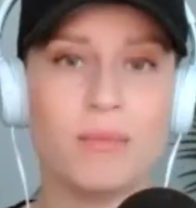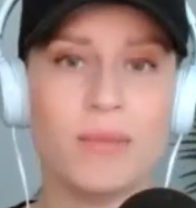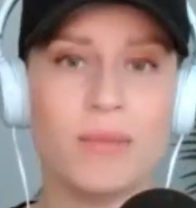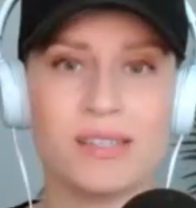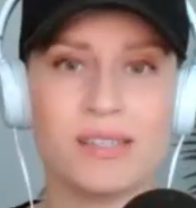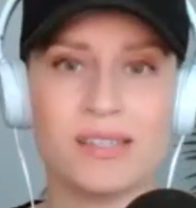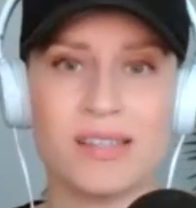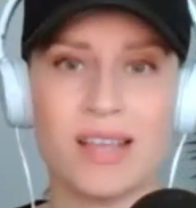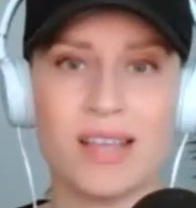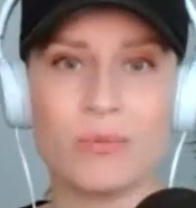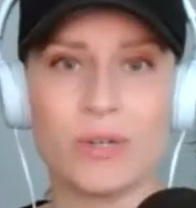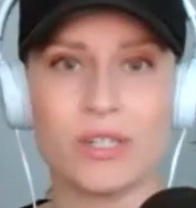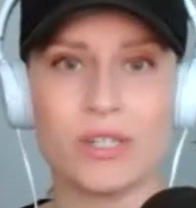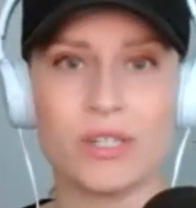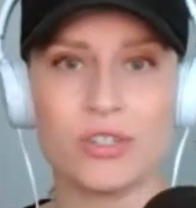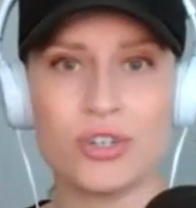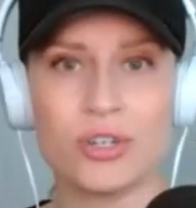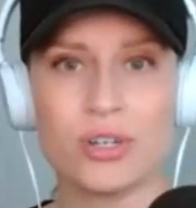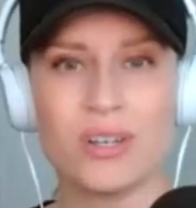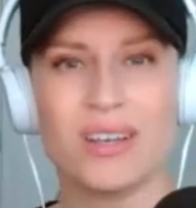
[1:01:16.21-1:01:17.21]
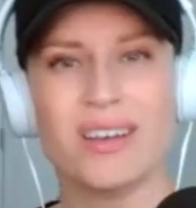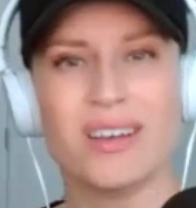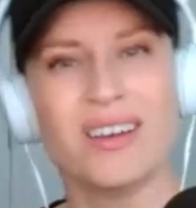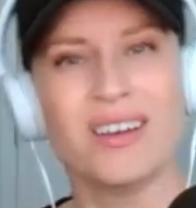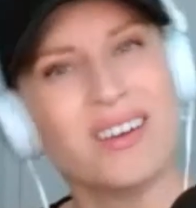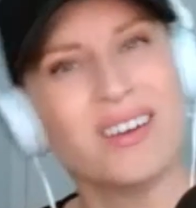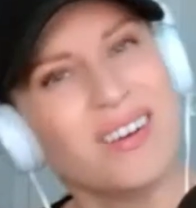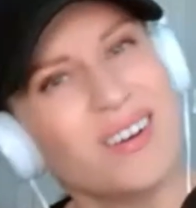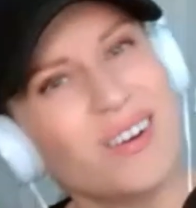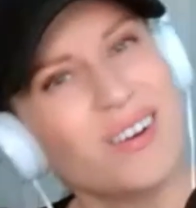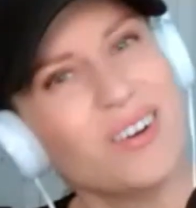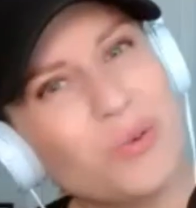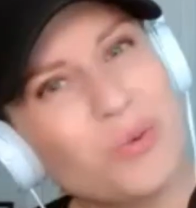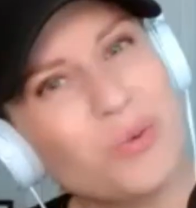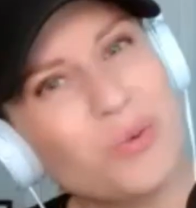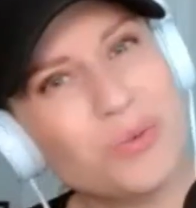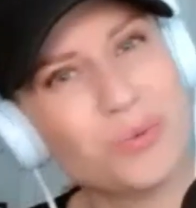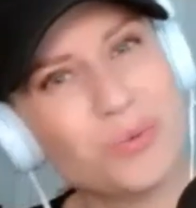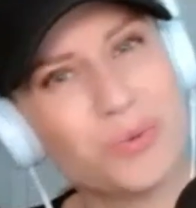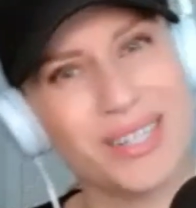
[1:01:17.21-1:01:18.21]
me a sandwich.
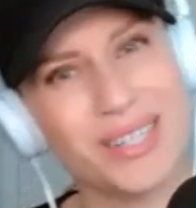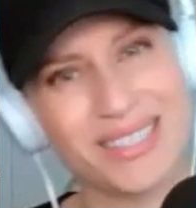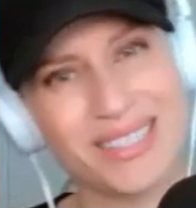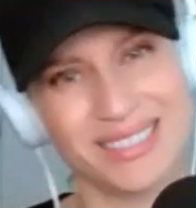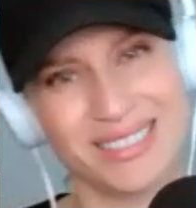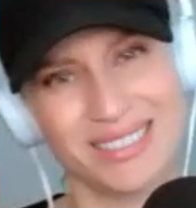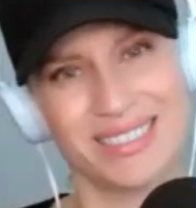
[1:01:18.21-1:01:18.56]
What?